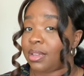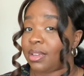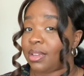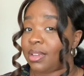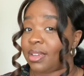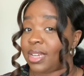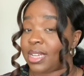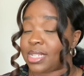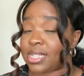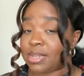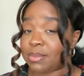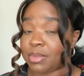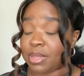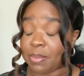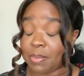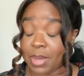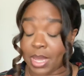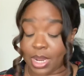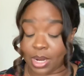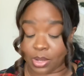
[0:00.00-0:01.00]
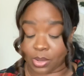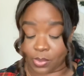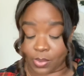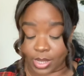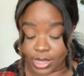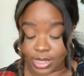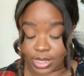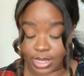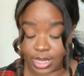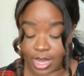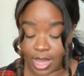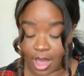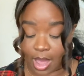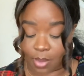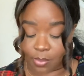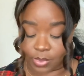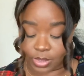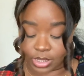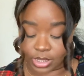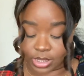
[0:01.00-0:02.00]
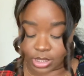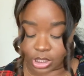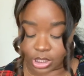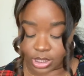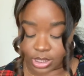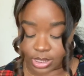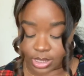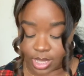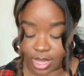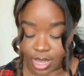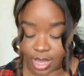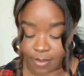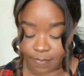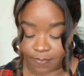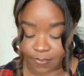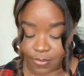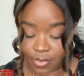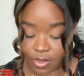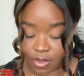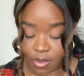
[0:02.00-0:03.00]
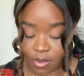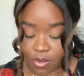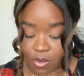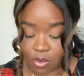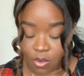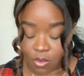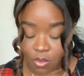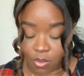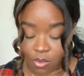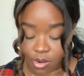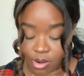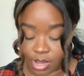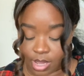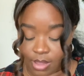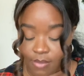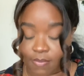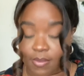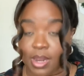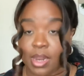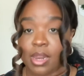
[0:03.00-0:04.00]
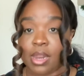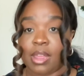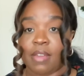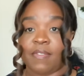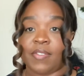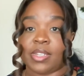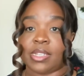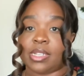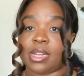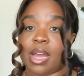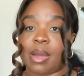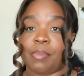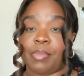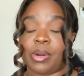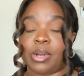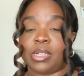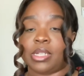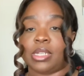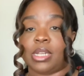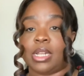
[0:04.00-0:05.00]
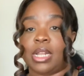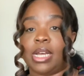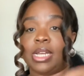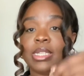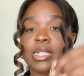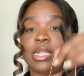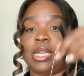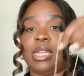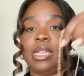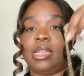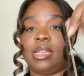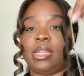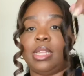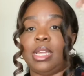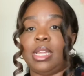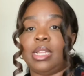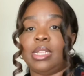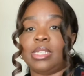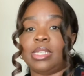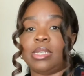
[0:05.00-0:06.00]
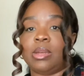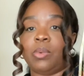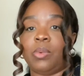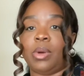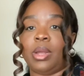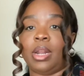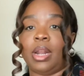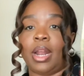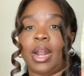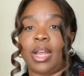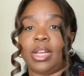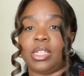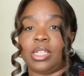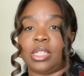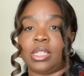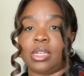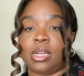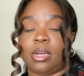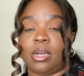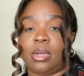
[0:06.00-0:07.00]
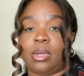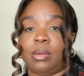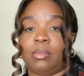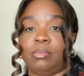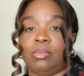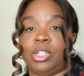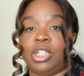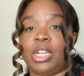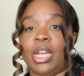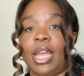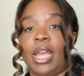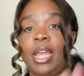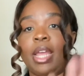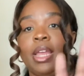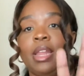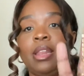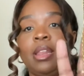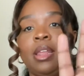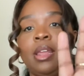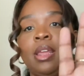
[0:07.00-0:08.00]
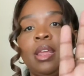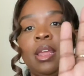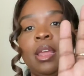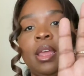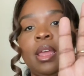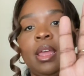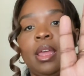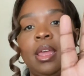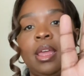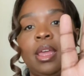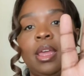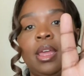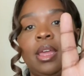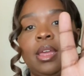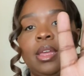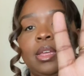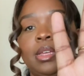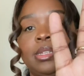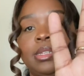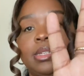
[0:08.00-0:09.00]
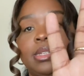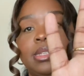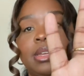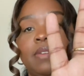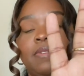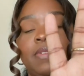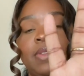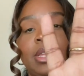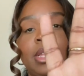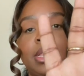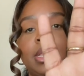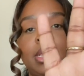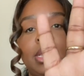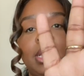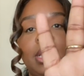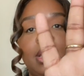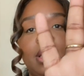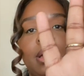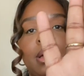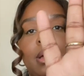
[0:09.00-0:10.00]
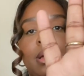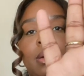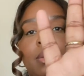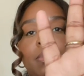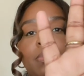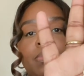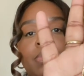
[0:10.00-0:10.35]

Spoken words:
get something made quickly, I would suggest that. Or even if it's not personalized, getting someone a nice chain is definitely a